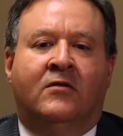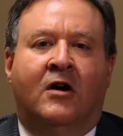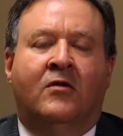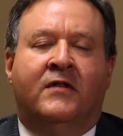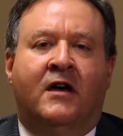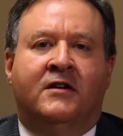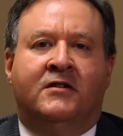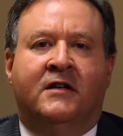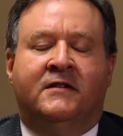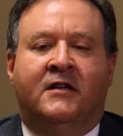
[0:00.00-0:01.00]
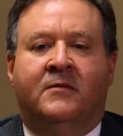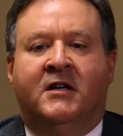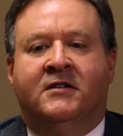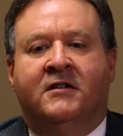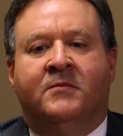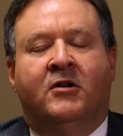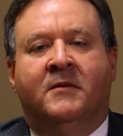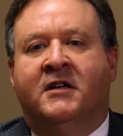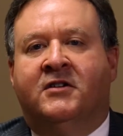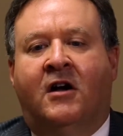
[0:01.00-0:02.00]
growth on adjusted admissions pretty
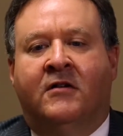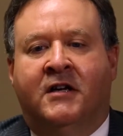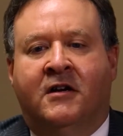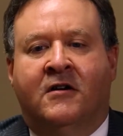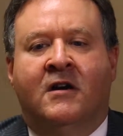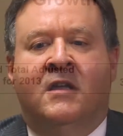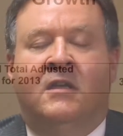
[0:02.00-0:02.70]
much all year.